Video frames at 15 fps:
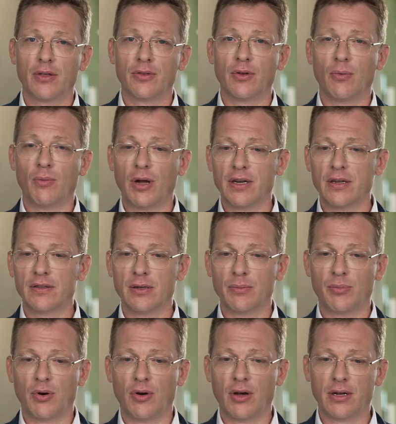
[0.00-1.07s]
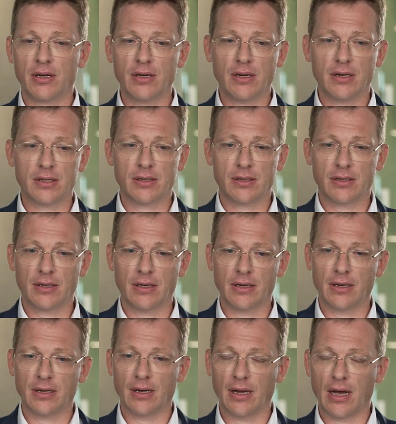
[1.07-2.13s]
So what is important is
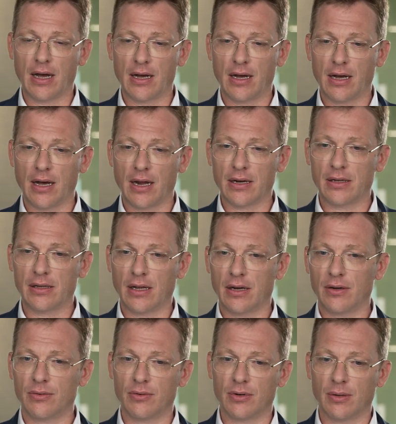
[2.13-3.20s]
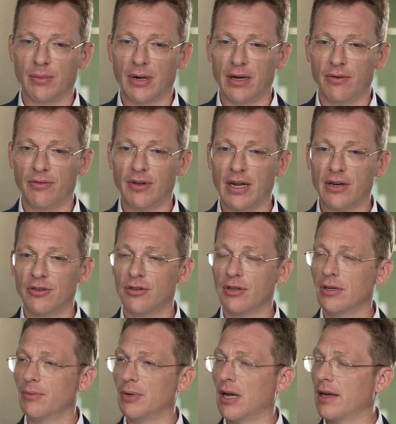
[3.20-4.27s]
uh, other than to the
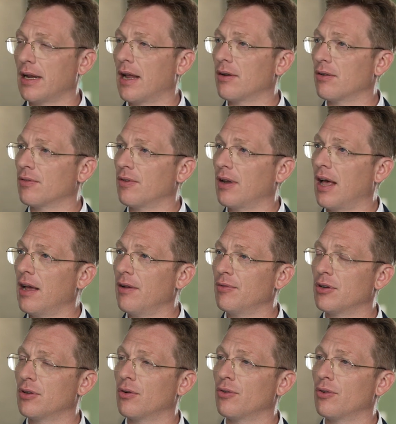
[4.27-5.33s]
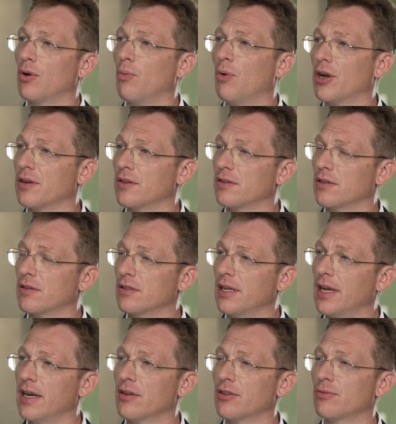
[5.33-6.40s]
manufacturing, we are at end of life, we don't know what is the
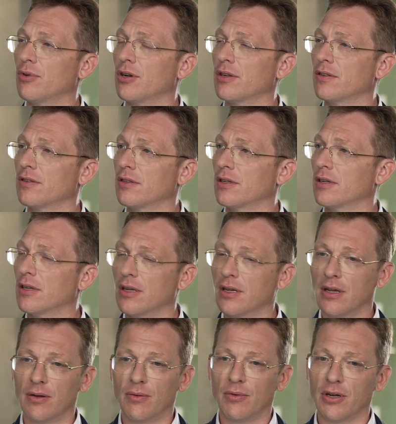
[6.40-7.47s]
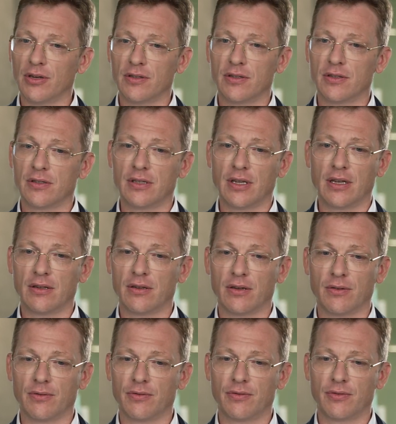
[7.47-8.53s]
status, what is the what is the state
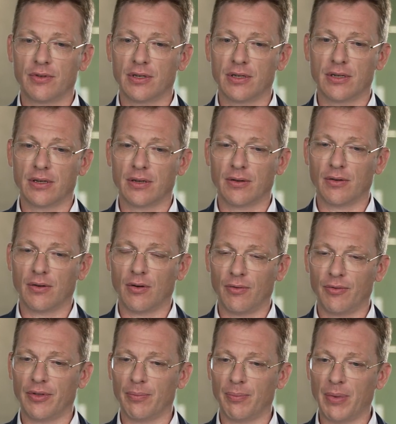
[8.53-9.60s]
of, uh, of the